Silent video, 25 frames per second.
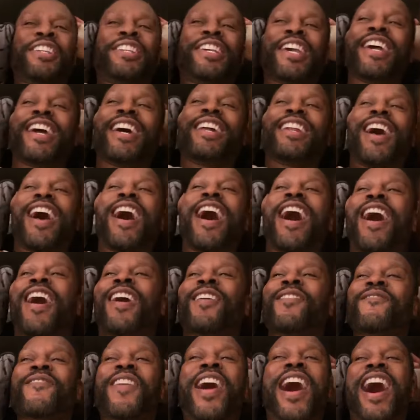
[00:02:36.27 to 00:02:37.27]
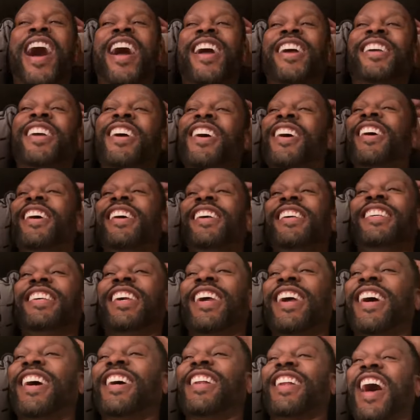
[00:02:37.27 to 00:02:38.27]
Get out, Mike.
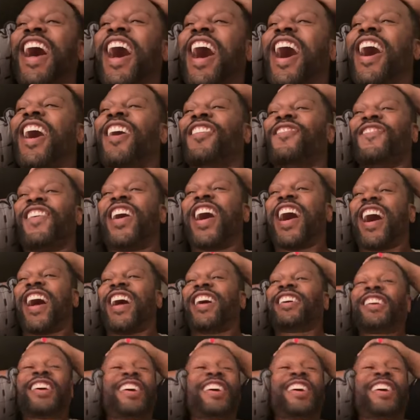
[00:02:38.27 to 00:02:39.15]
Get out, Mike.